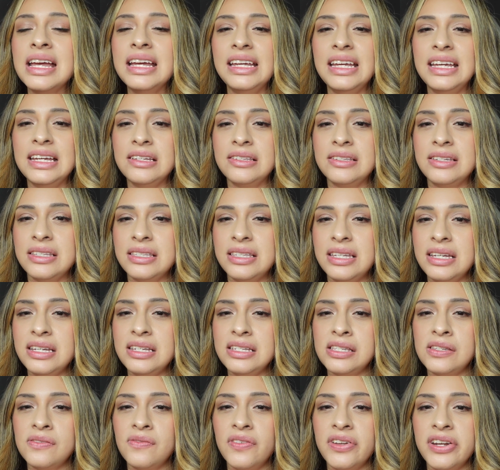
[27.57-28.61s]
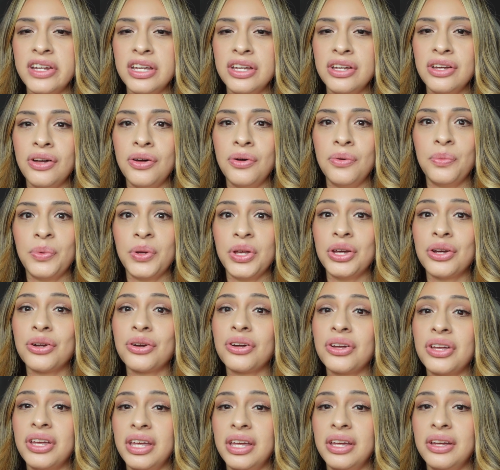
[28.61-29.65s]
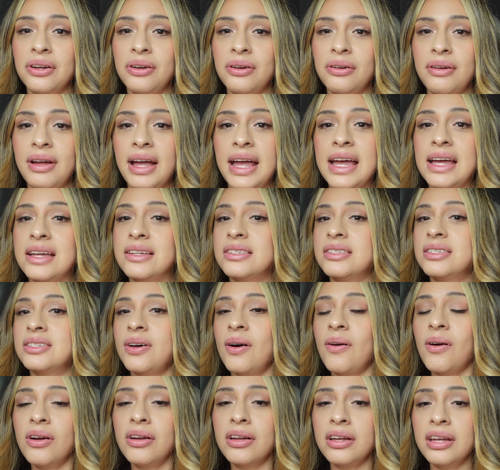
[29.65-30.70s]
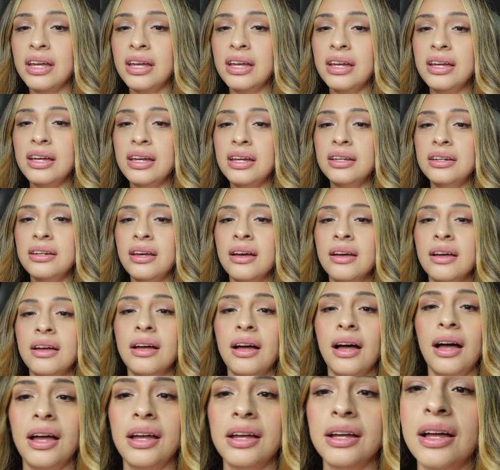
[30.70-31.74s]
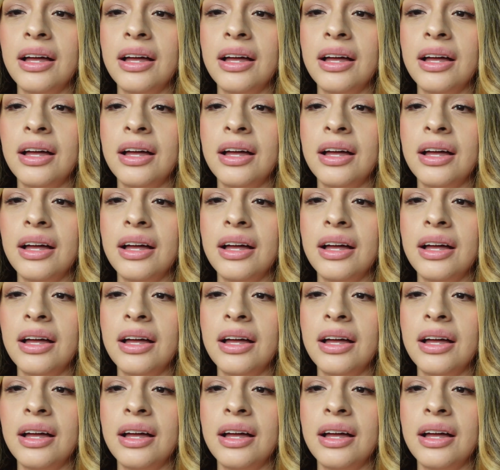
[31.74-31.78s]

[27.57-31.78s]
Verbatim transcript: In today's video, we are here at Target. I